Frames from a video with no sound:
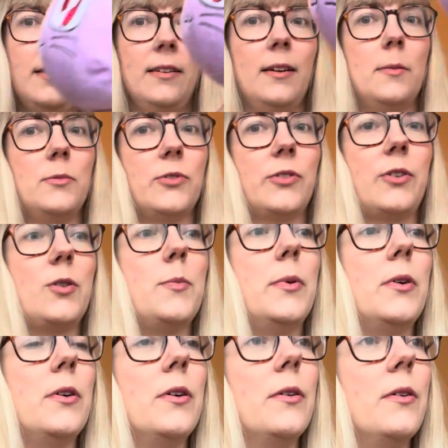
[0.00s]
I'm just going to
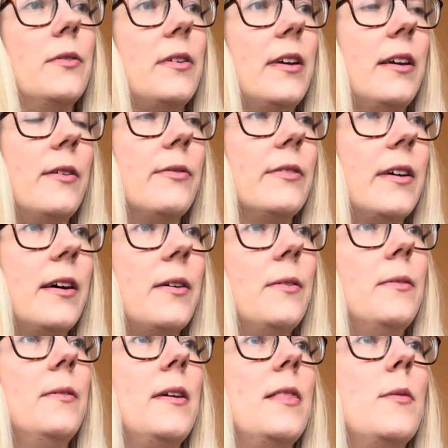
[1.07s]
put her over here for
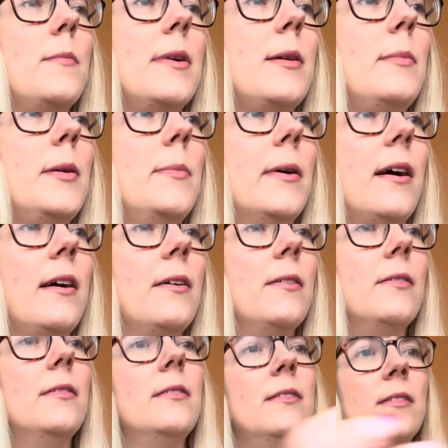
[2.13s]
now in the maybe
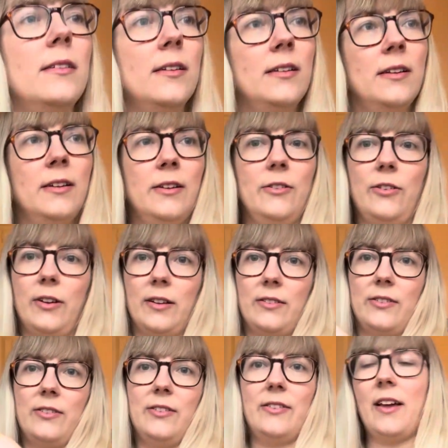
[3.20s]
pile. She can
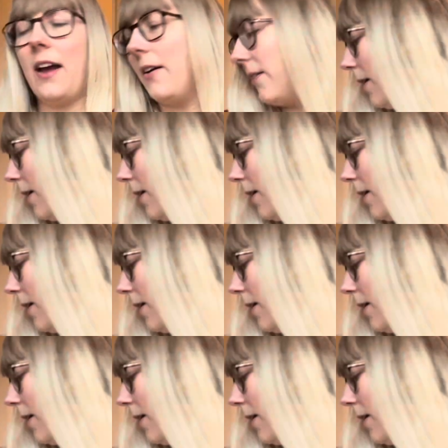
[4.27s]
stare